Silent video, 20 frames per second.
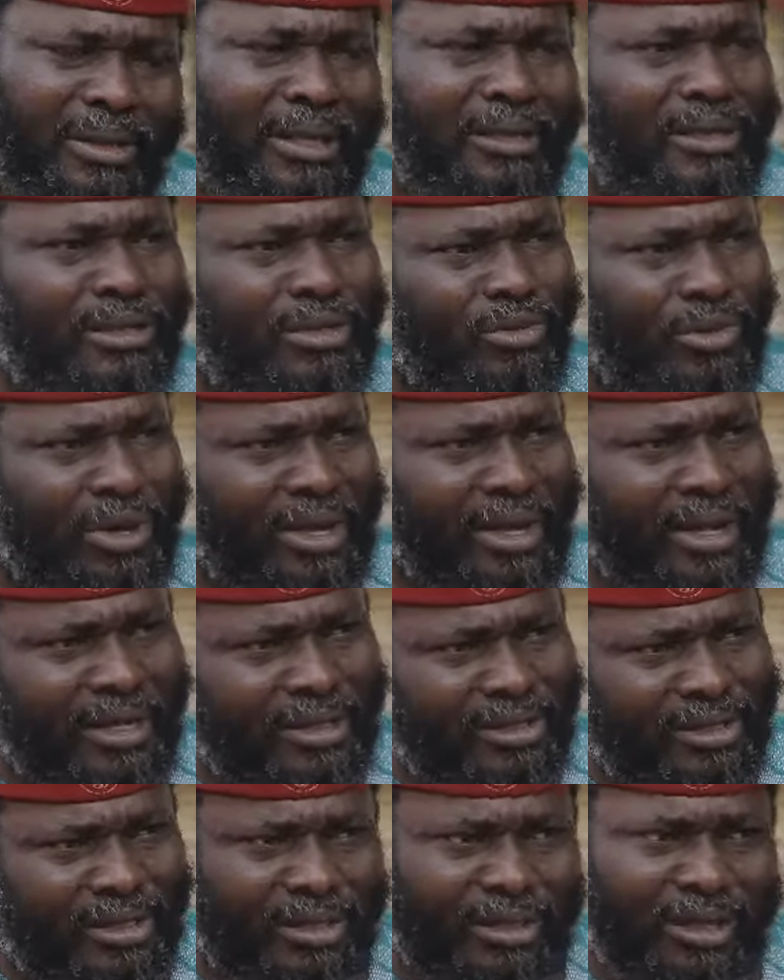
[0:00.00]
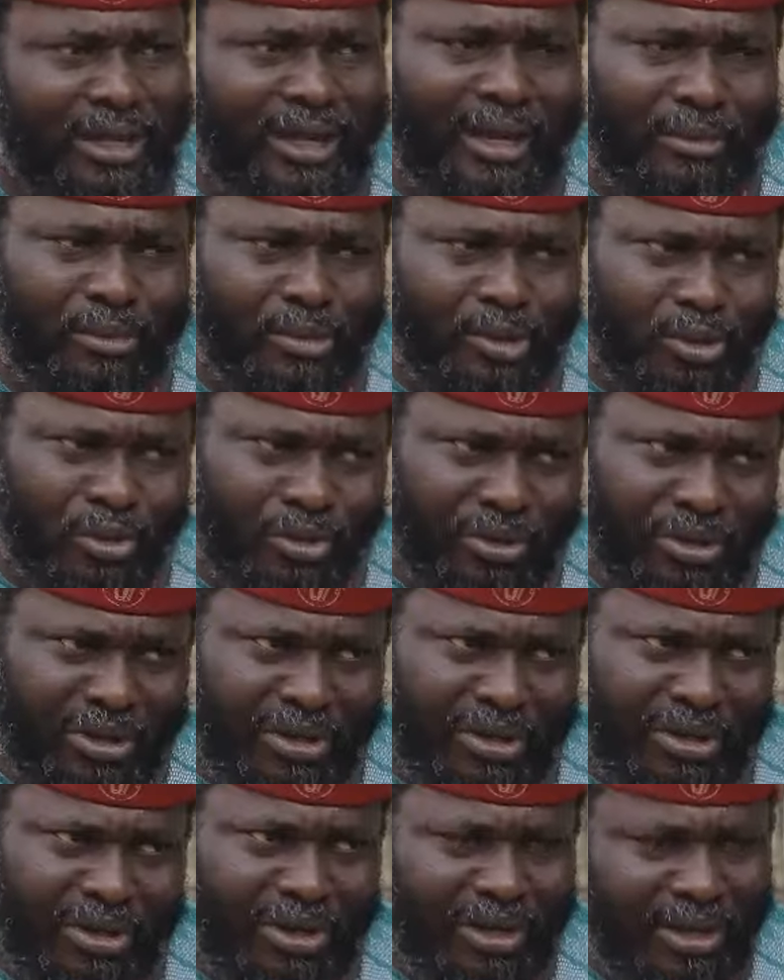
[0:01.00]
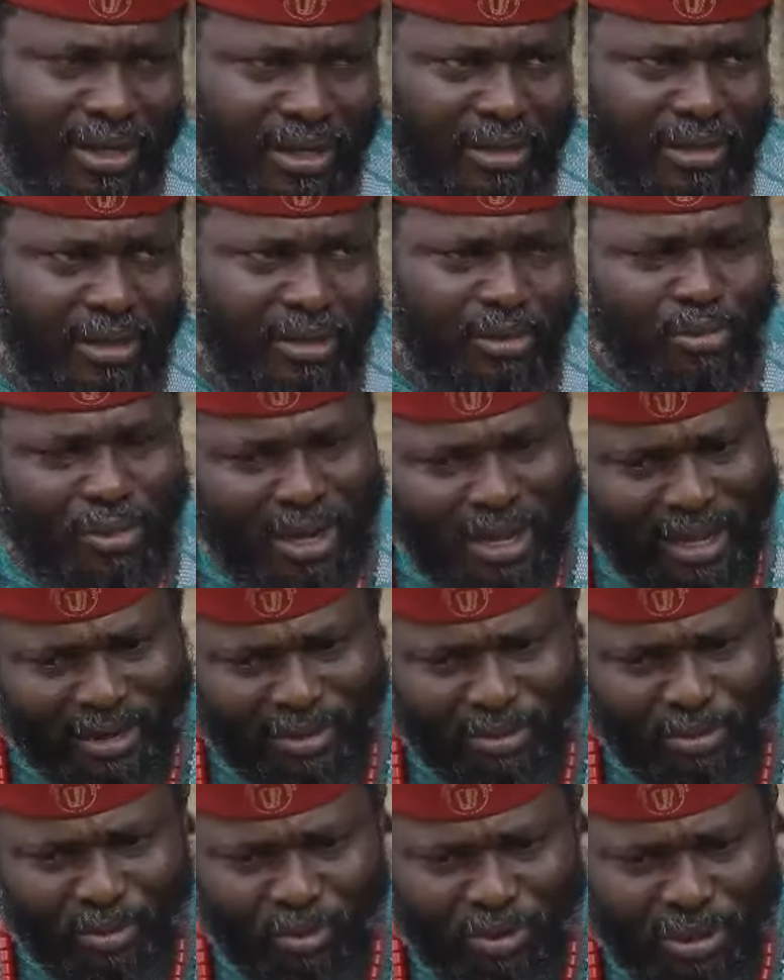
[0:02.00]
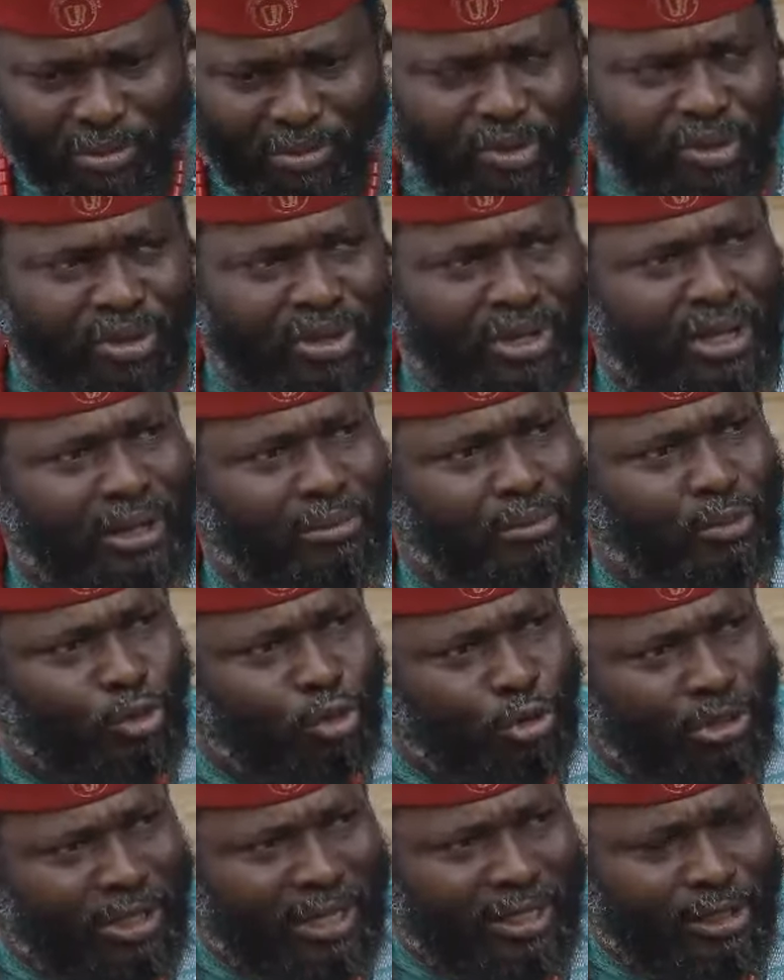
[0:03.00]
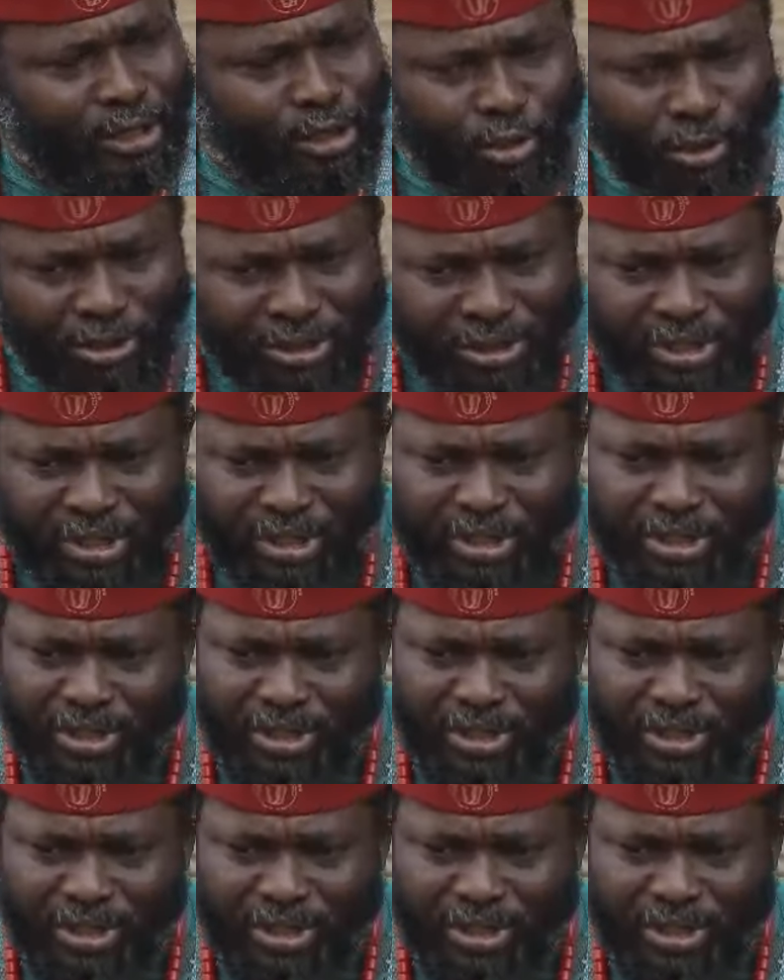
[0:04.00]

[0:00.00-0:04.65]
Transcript: That is why I said I am sorry. I'm totally sorry.